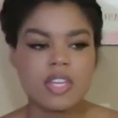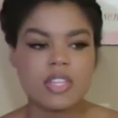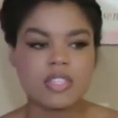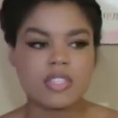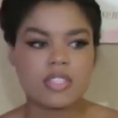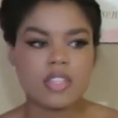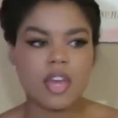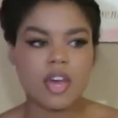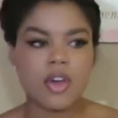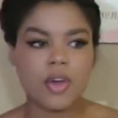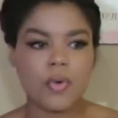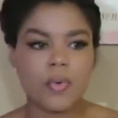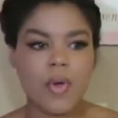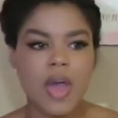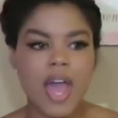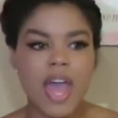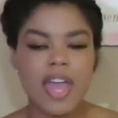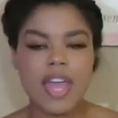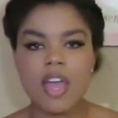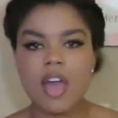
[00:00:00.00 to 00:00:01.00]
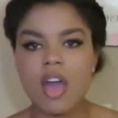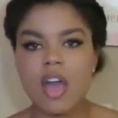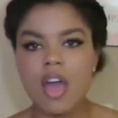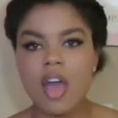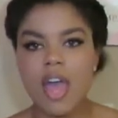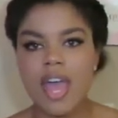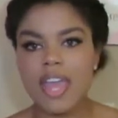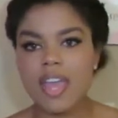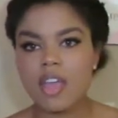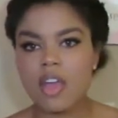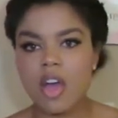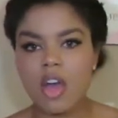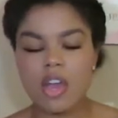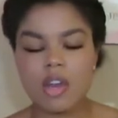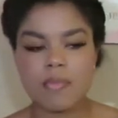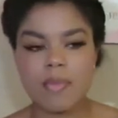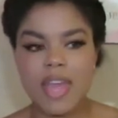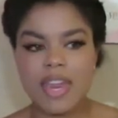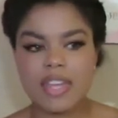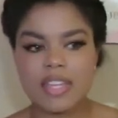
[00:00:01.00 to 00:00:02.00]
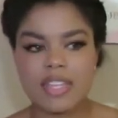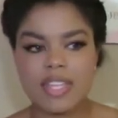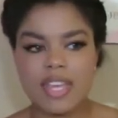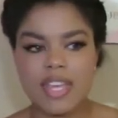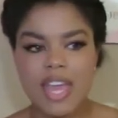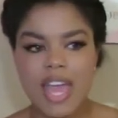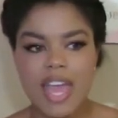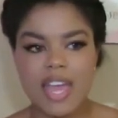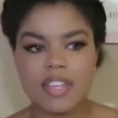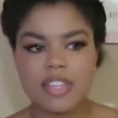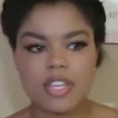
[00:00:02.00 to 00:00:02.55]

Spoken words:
So I automatically,